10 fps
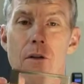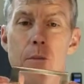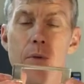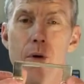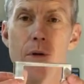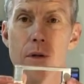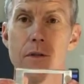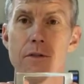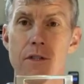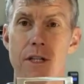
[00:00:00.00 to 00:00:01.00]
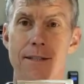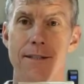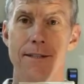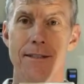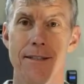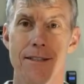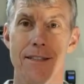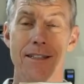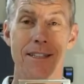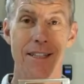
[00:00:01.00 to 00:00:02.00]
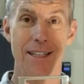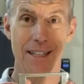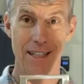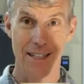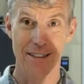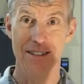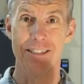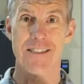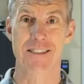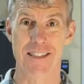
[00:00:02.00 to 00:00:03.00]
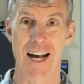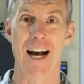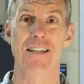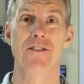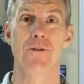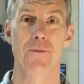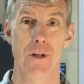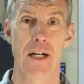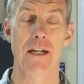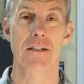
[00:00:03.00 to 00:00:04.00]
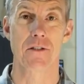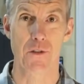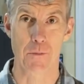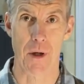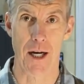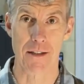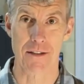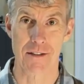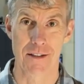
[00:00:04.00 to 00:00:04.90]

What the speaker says: the pulls in the exact right spot,